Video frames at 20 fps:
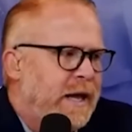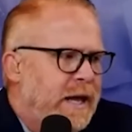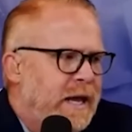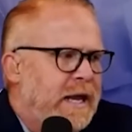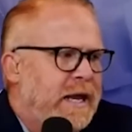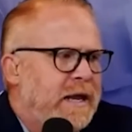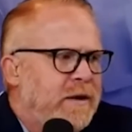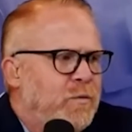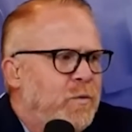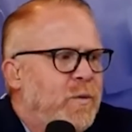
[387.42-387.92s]

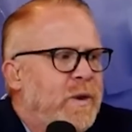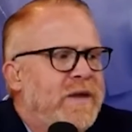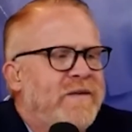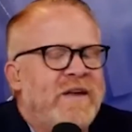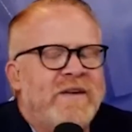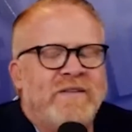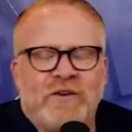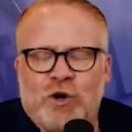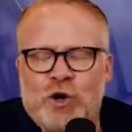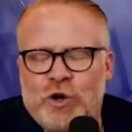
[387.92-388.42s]
We've
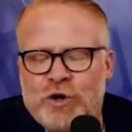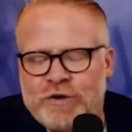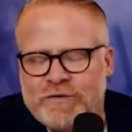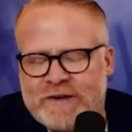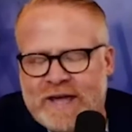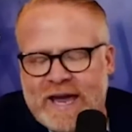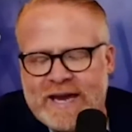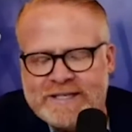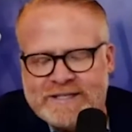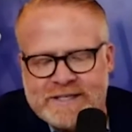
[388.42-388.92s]
even heard of
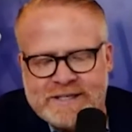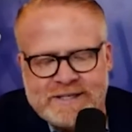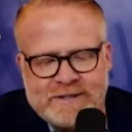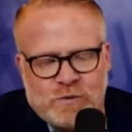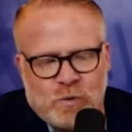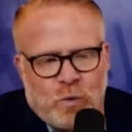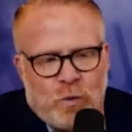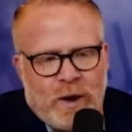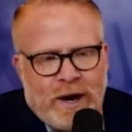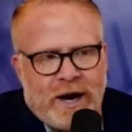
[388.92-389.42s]
cases
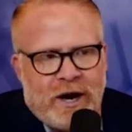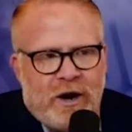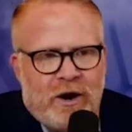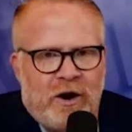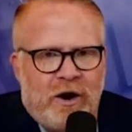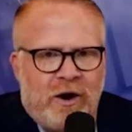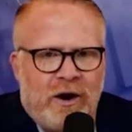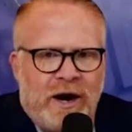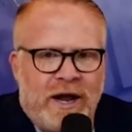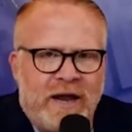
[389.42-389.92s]

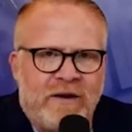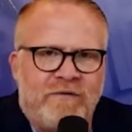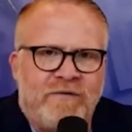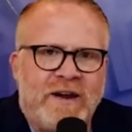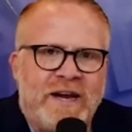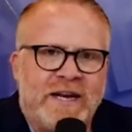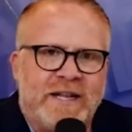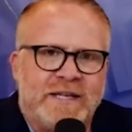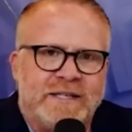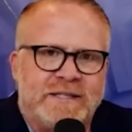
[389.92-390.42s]
where a
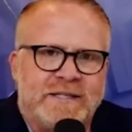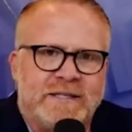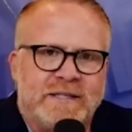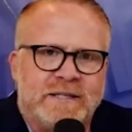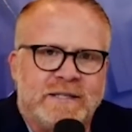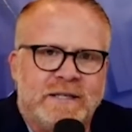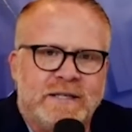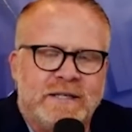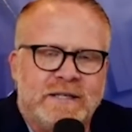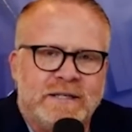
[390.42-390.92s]
fetus
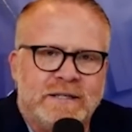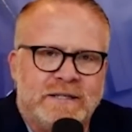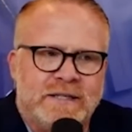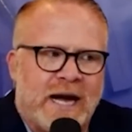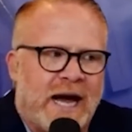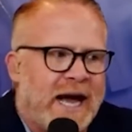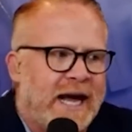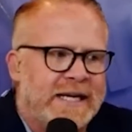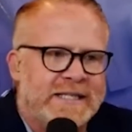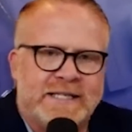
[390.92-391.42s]

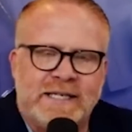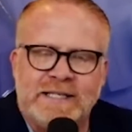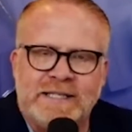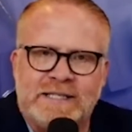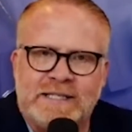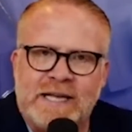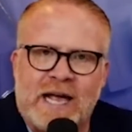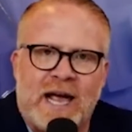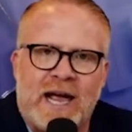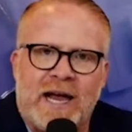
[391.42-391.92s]
dies
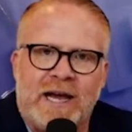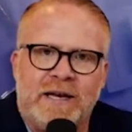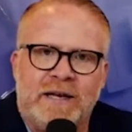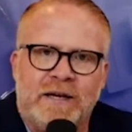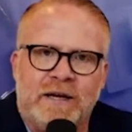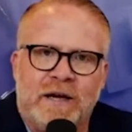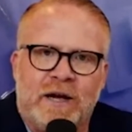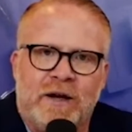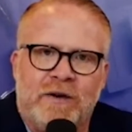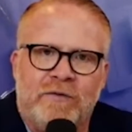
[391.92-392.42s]
inside
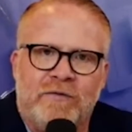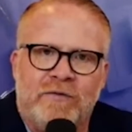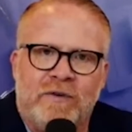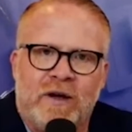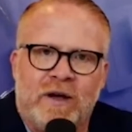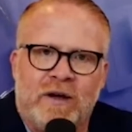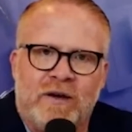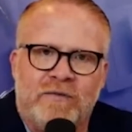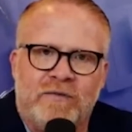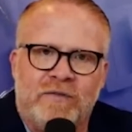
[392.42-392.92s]
of
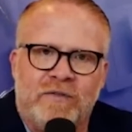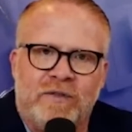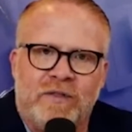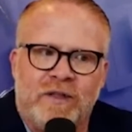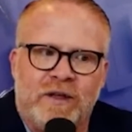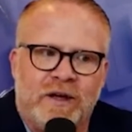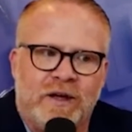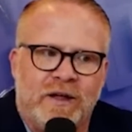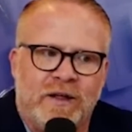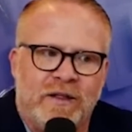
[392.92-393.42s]

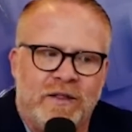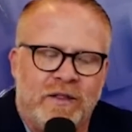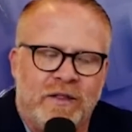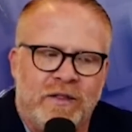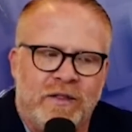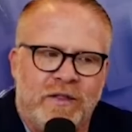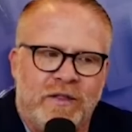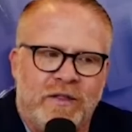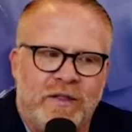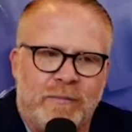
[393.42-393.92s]
the
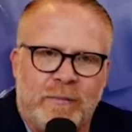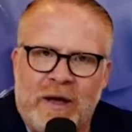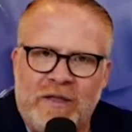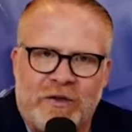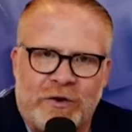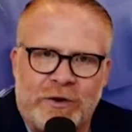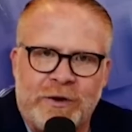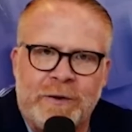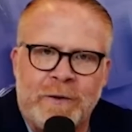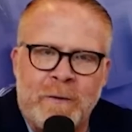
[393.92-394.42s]

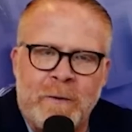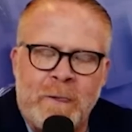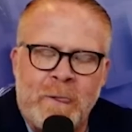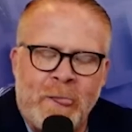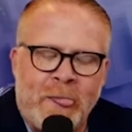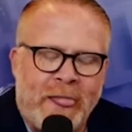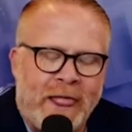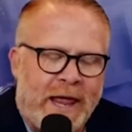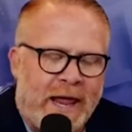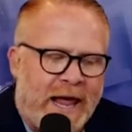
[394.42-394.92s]
mother,
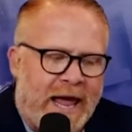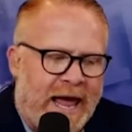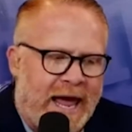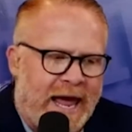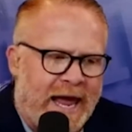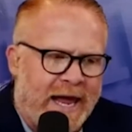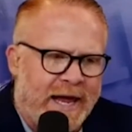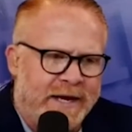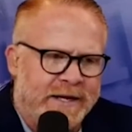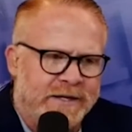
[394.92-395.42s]

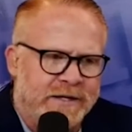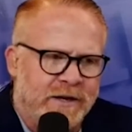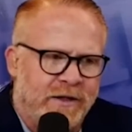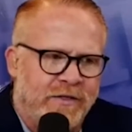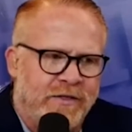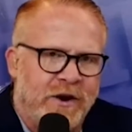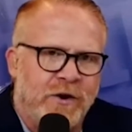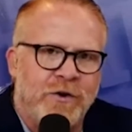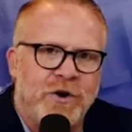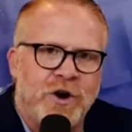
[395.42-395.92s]
and
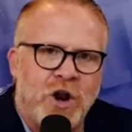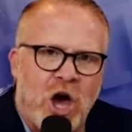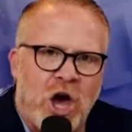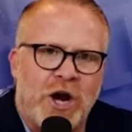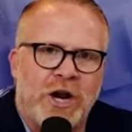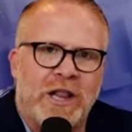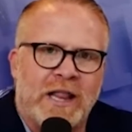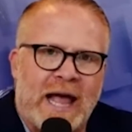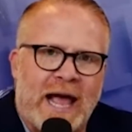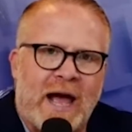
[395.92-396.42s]
they're not
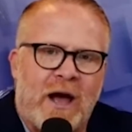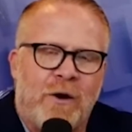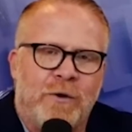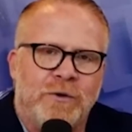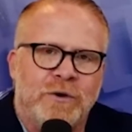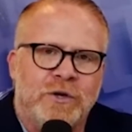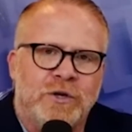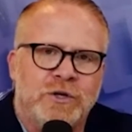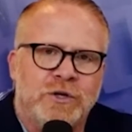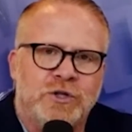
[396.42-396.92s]

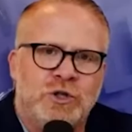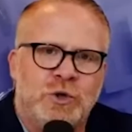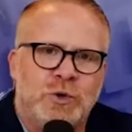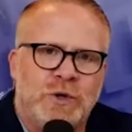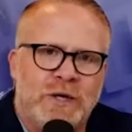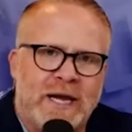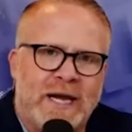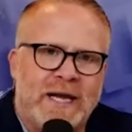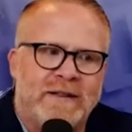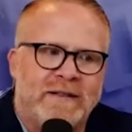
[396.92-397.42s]
allowed to
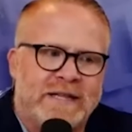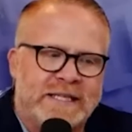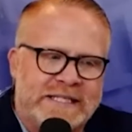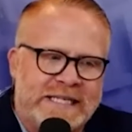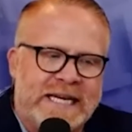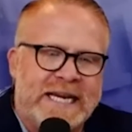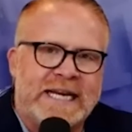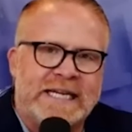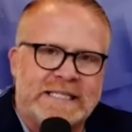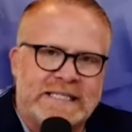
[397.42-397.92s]
get the
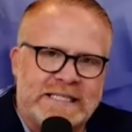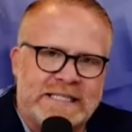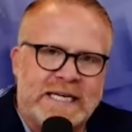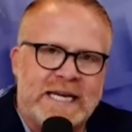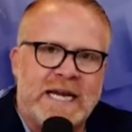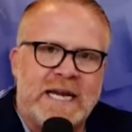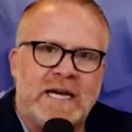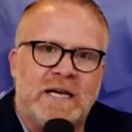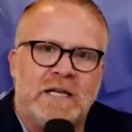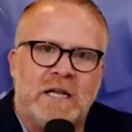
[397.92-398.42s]

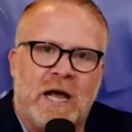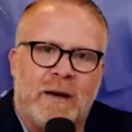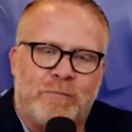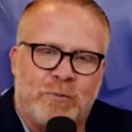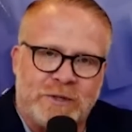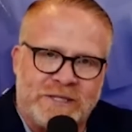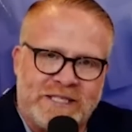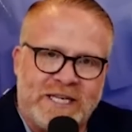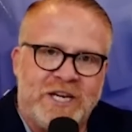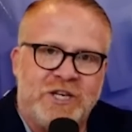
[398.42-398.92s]
DNC, a
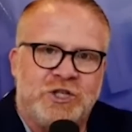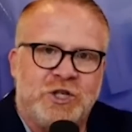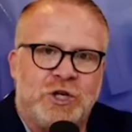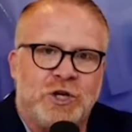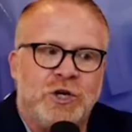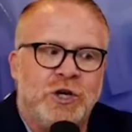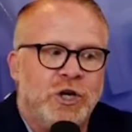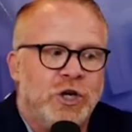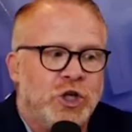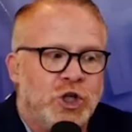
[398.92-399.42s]
procedure
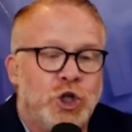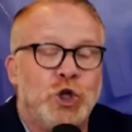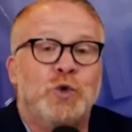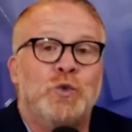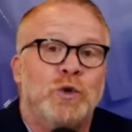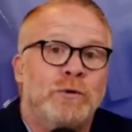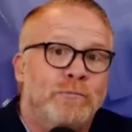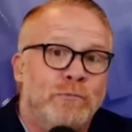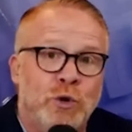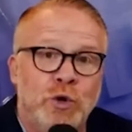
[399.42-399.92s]
to
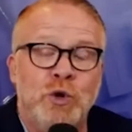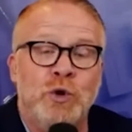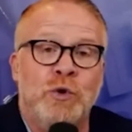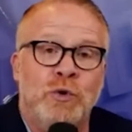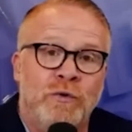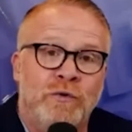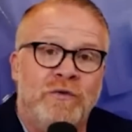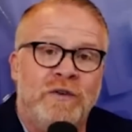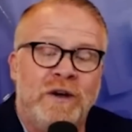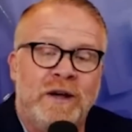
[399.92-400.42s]

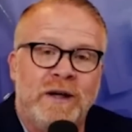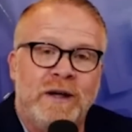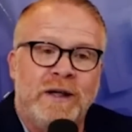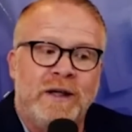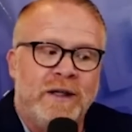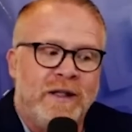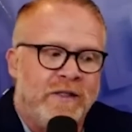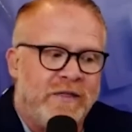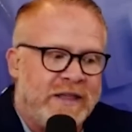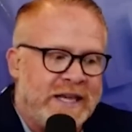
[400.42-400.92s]
remove
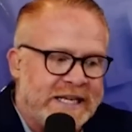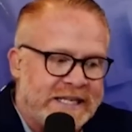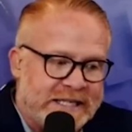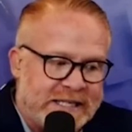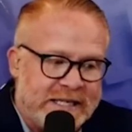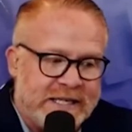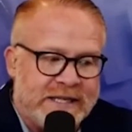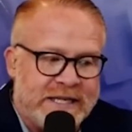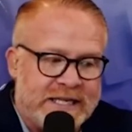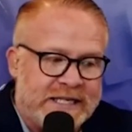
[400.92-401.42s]
the
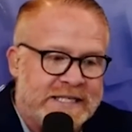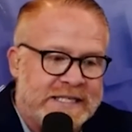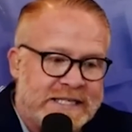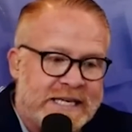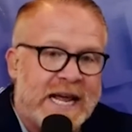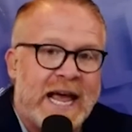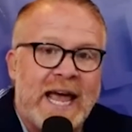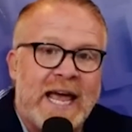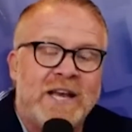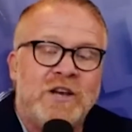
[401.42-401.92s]

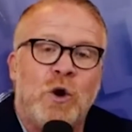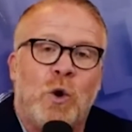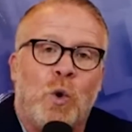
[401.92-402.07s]
dead or